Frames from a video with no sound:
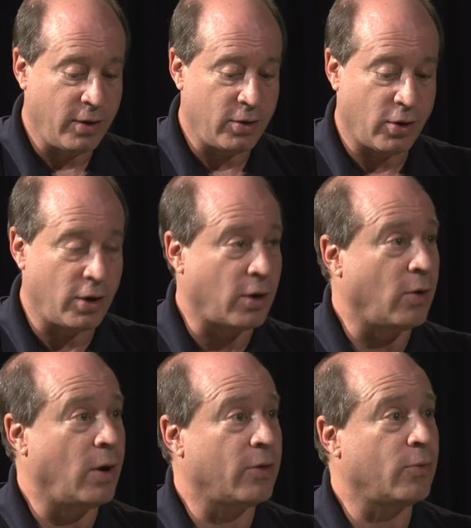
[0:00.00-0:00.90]
You're going to go
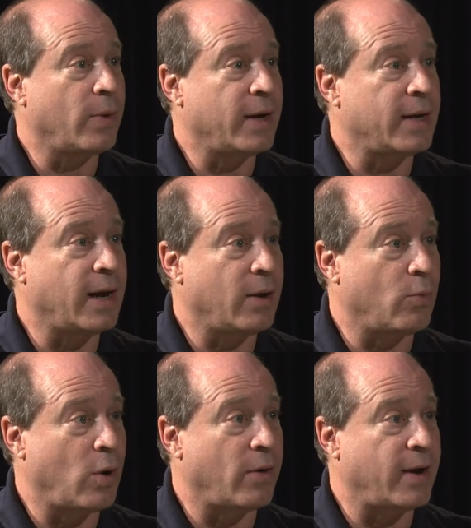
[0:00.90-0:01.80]
all the way down
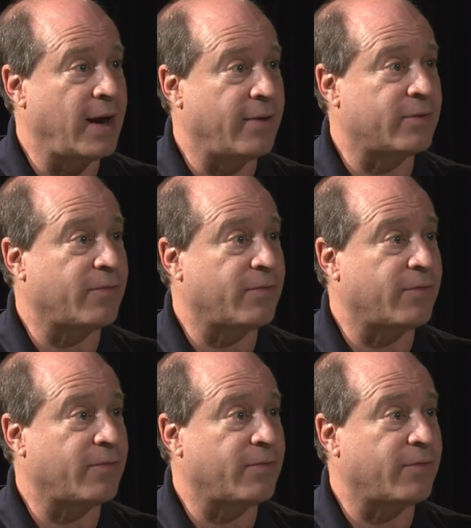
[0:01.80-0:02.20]
Warren Ave to